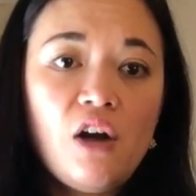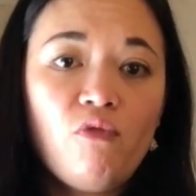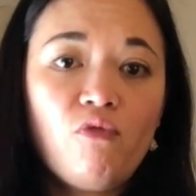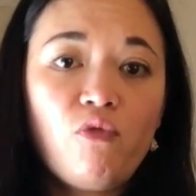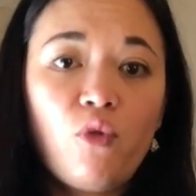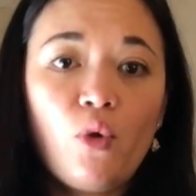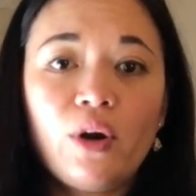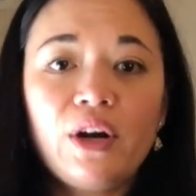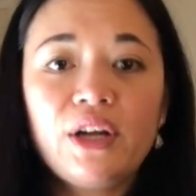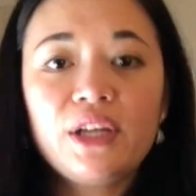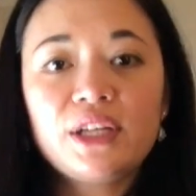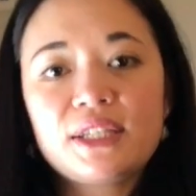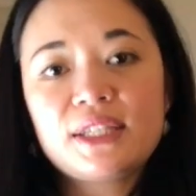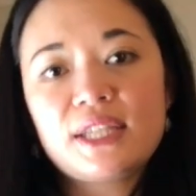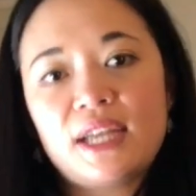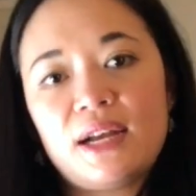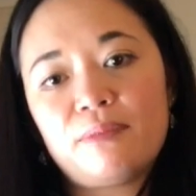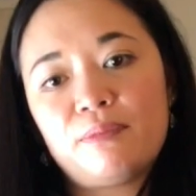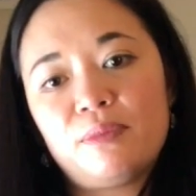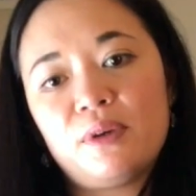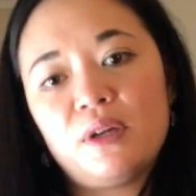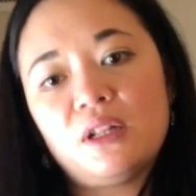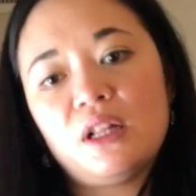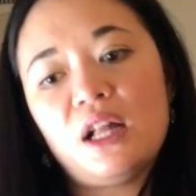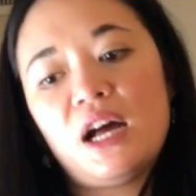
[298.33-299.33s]
For
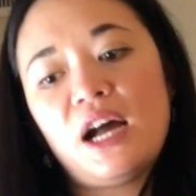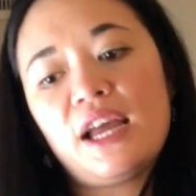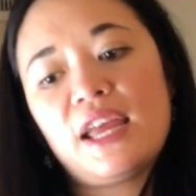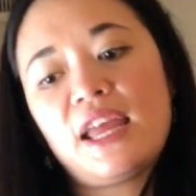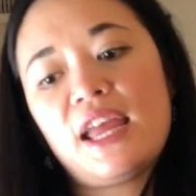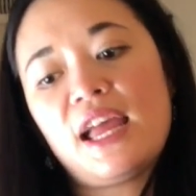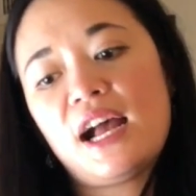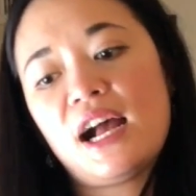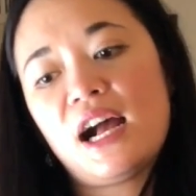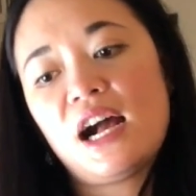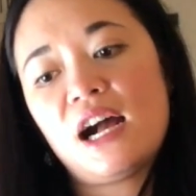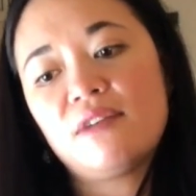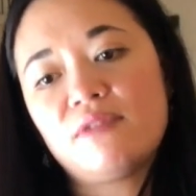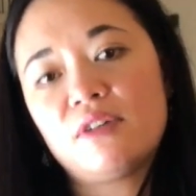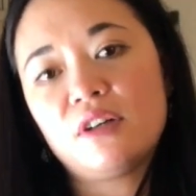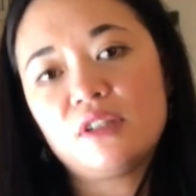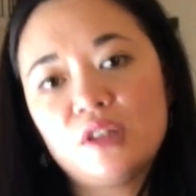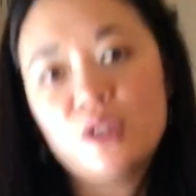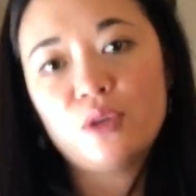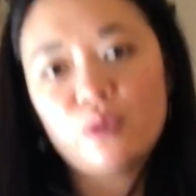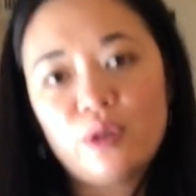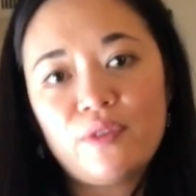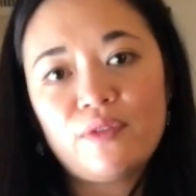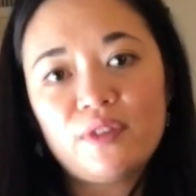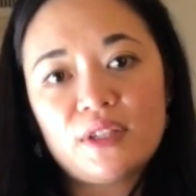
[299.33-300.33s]
example, I have a
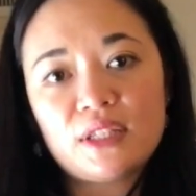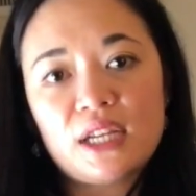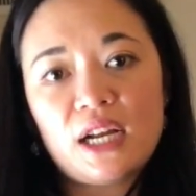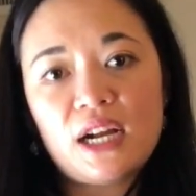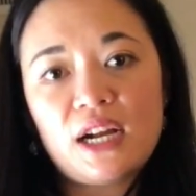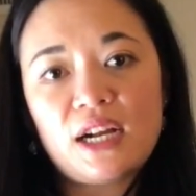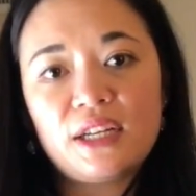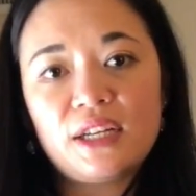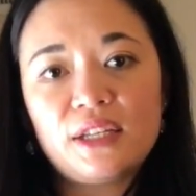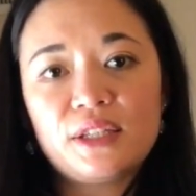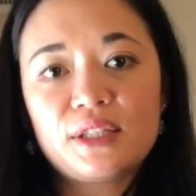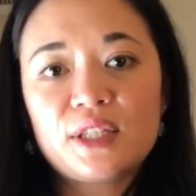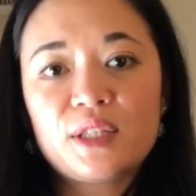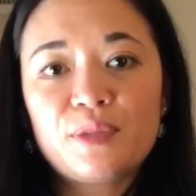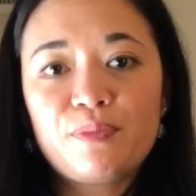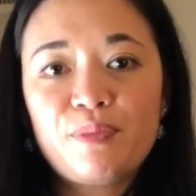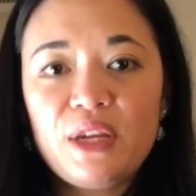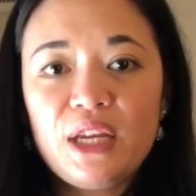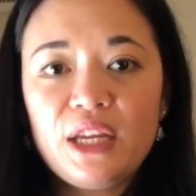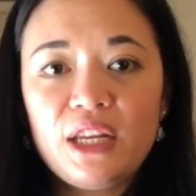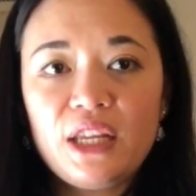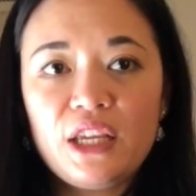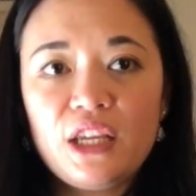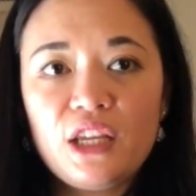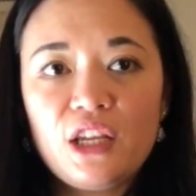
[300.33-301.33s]
Louis Vuitton
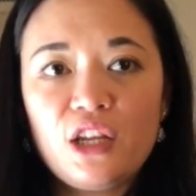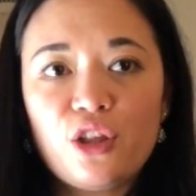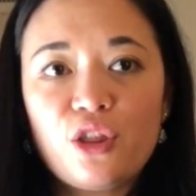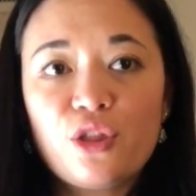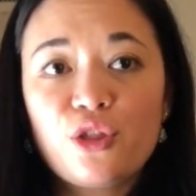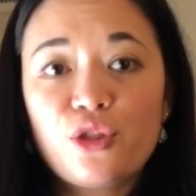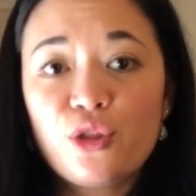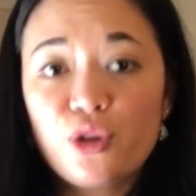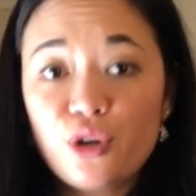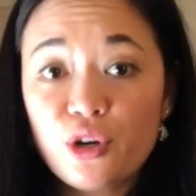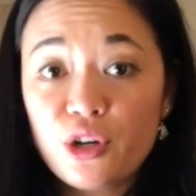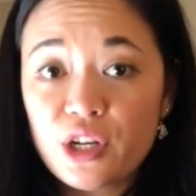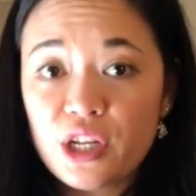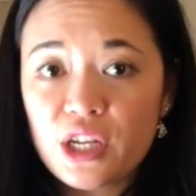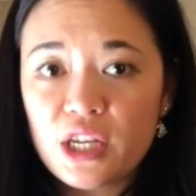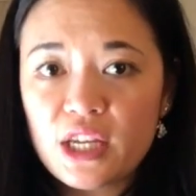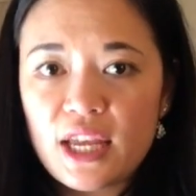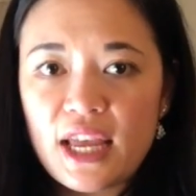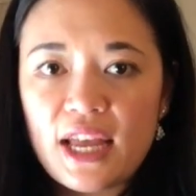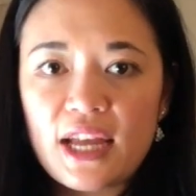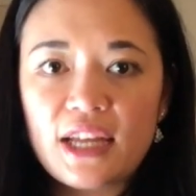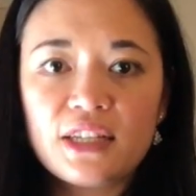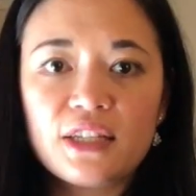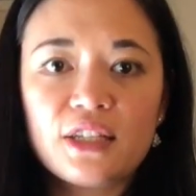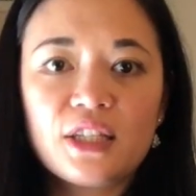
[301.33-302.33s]
Speedy
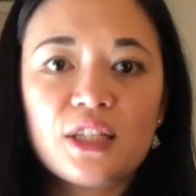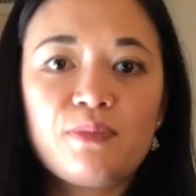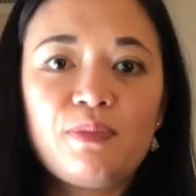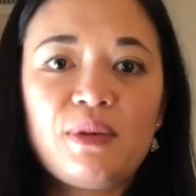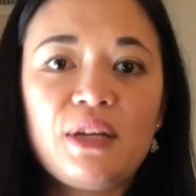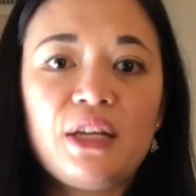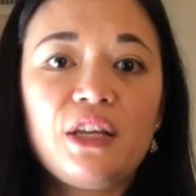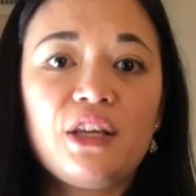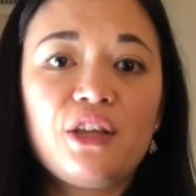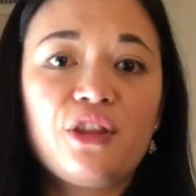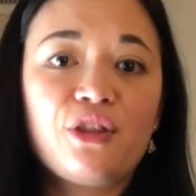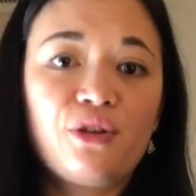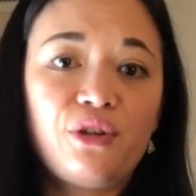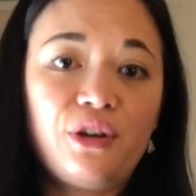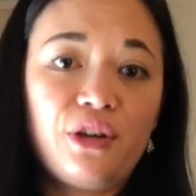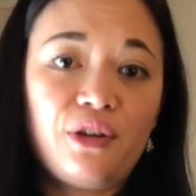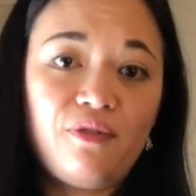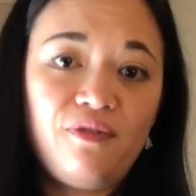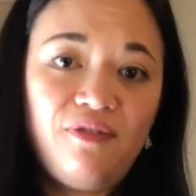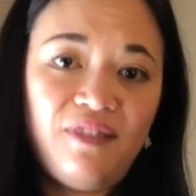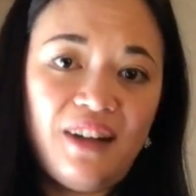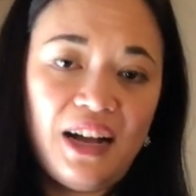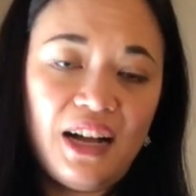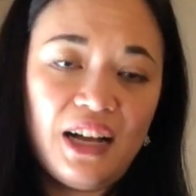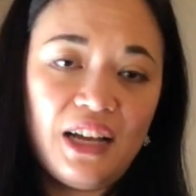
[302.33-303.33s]
30 and a Speedy
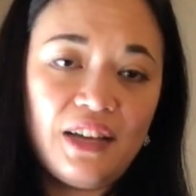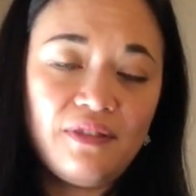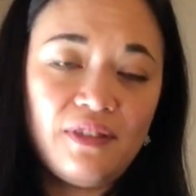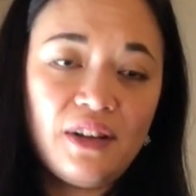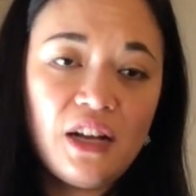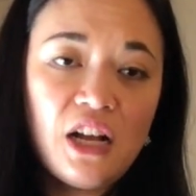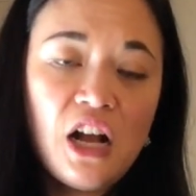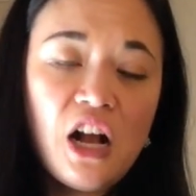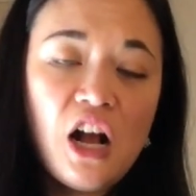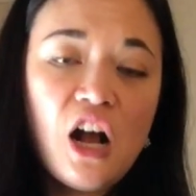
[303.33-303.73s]
35.